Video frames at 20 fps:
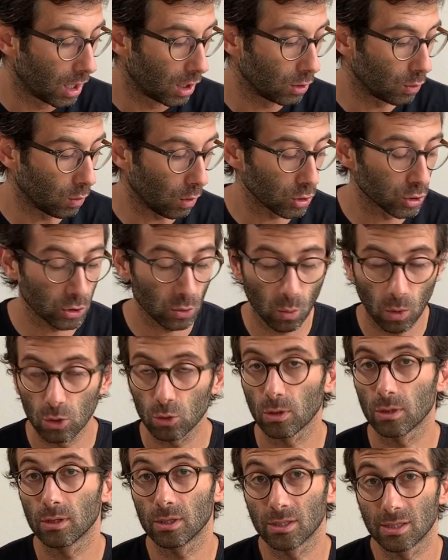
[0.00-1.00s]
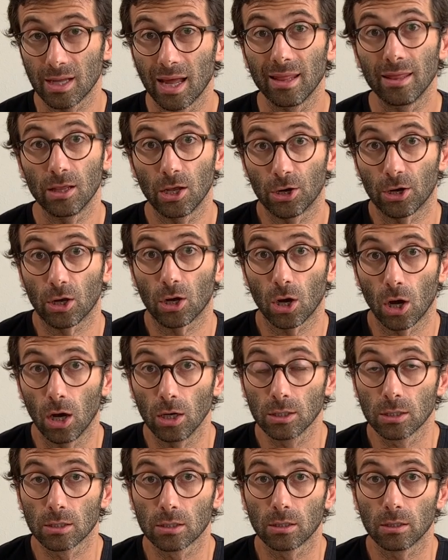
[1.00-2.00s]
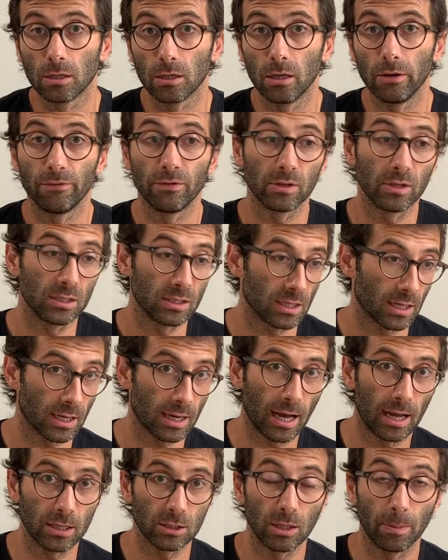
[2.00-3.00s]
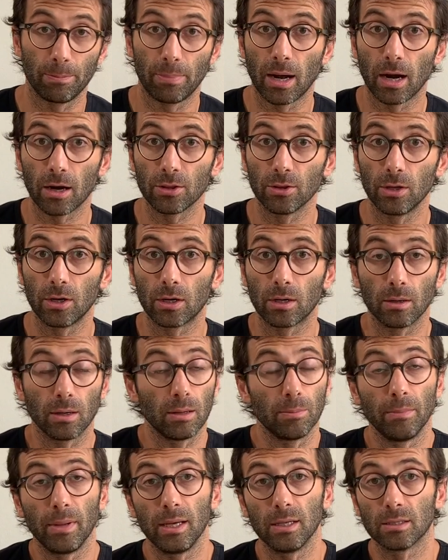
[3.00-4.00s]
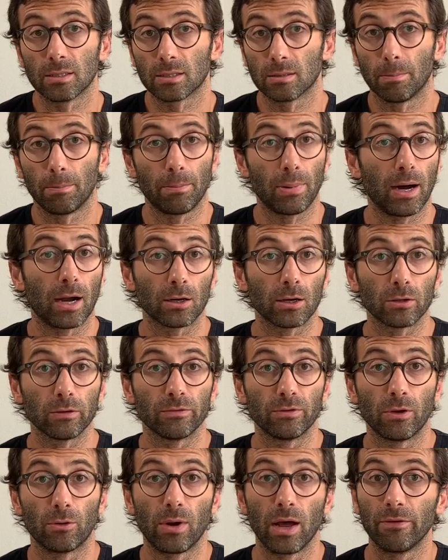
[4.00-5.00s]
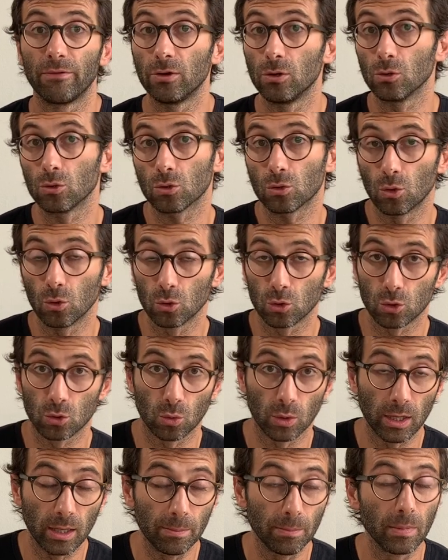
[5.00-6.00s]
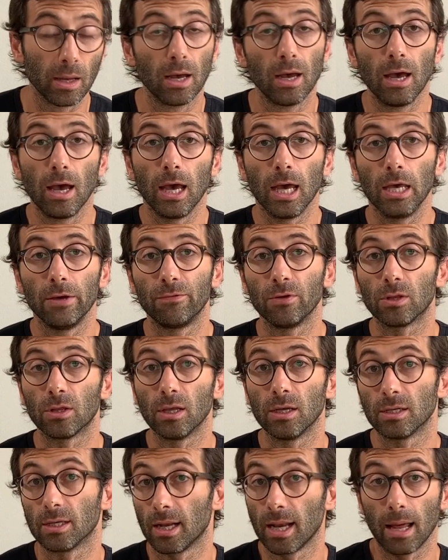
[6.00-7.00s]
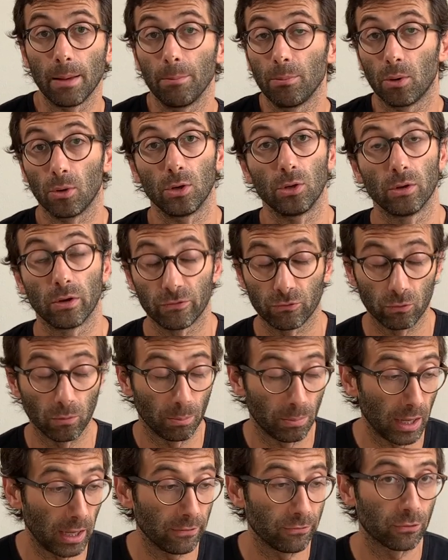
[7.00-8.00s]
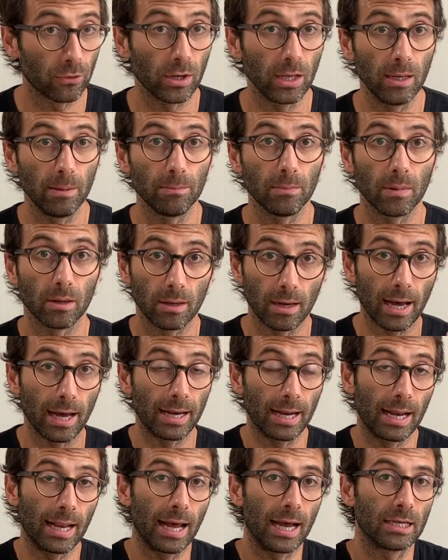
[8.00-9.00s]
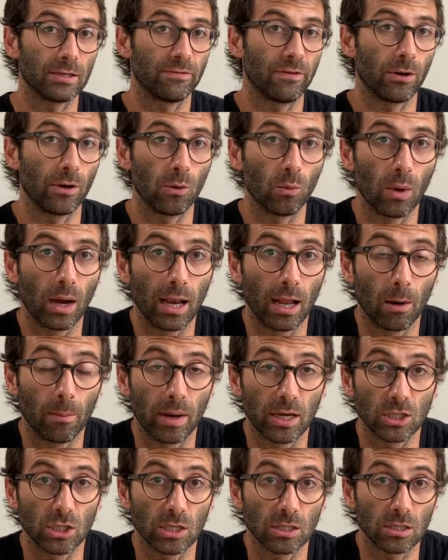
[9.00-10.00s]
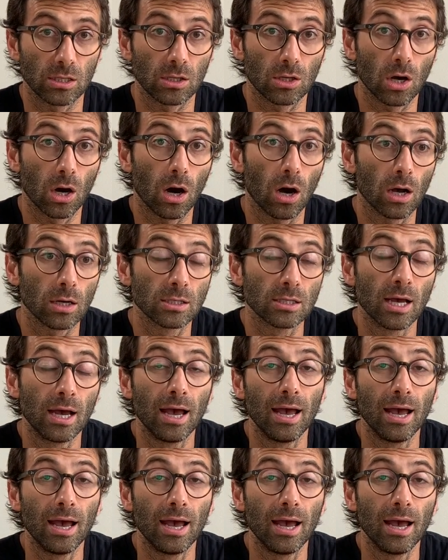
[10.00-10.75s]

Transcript: You also want to understand their cost. If it is a, cost, a partner, it means part of the revenues goes to him. If it is an employee, you have to pay for him, analyze very well how much does it cost.